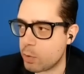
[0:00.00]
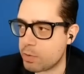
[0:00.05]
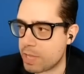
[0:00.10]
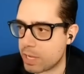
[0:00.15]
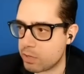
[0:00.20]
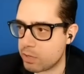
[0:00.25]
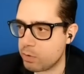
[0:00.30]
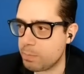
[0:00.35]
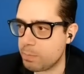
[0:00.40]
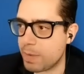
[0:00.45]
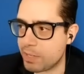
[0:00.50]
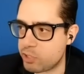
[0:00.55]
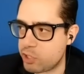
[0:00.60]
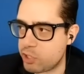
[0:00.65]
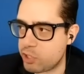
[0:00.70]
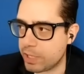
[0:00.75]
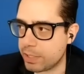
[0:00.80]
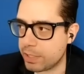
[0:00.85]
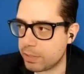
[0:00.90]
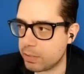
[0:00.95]
that you
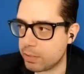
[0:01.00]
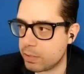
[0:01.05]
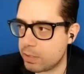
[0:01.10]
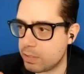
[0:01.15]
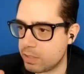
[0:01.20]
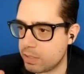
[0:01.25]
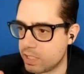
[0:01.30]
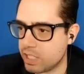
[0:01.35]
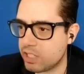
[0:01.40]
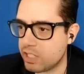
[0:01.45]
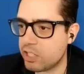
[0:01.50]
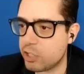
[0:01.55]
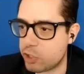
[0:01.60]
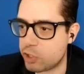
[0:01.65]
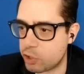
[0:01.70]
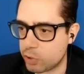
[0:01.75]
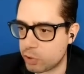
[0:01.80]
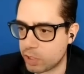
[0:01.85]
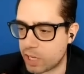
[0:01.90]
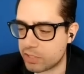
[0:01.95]
mentioned the
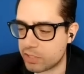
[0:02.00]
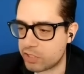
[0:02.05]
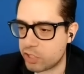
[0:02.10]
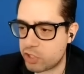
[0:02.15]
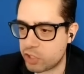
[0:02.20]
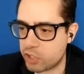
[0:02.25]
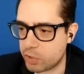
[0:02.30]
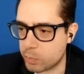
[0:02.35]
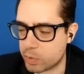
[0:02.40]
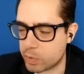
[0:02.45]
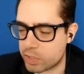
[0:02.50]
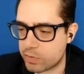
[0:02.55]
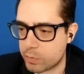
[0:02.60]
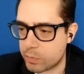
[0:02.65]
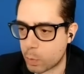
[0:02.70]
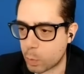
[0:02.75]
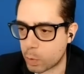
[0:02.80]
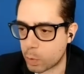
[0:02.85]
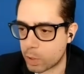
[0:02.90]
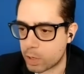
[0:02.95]
initial audition was
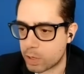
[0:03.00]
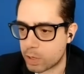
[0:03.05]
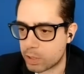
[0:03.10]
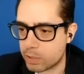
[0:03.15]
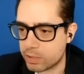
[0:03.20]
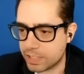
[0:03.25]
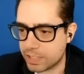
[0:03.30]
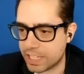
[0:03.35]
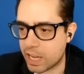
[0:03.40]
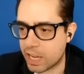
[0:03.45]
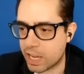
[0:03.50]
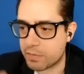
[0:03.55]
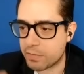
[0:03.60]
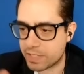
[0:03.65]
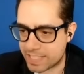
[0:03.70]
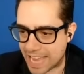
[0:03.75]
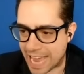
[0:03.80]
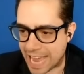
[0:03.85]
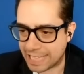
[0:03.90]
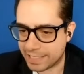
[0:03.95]
for Leon
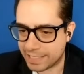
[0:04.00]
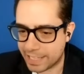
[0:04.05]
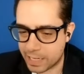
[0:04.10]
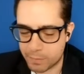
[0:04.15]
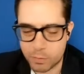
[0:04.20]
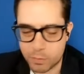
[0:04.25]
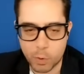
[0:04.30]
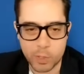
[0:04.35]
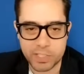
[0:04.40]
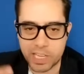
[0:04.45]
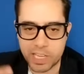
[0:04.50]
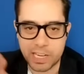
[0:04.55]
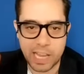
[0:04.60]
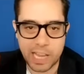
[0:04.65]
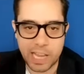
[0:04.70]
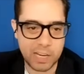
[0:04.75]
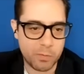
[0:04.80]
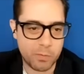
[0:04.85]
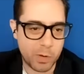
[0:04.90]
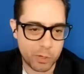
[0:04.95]
Vitali, and of course, yes.
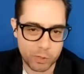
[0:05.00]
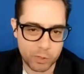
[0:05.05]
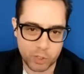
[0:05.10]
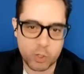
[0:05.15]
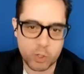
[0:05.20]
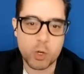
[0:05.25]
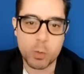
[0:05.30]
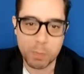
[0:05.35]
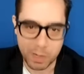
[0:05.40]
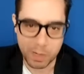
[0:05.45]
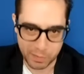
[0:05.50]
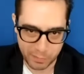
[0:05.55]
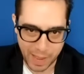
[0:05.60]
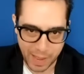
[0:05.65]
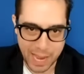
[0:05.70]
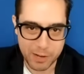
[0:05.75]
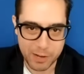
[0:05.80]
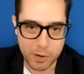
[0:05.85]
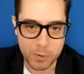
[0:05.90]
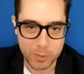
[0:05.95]
any, anyone who's a Kubrick
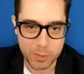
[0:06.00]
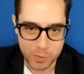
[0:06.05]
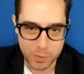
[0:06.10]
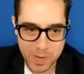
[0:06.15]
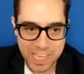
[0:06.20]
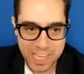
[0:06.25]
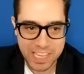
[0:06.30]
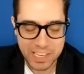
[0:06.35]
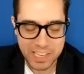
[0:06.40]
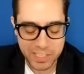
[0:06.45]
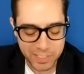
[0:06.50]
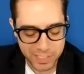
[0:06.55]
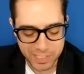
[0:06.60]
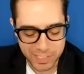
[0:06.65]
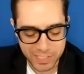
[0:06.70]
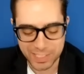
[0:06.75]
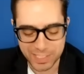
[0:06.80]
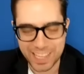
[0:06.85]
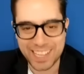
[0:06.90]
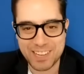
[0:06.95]
fan knows who he is.
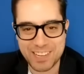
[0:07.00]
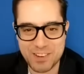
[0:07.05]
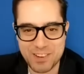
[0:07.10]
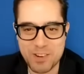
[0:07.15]
He's like yes.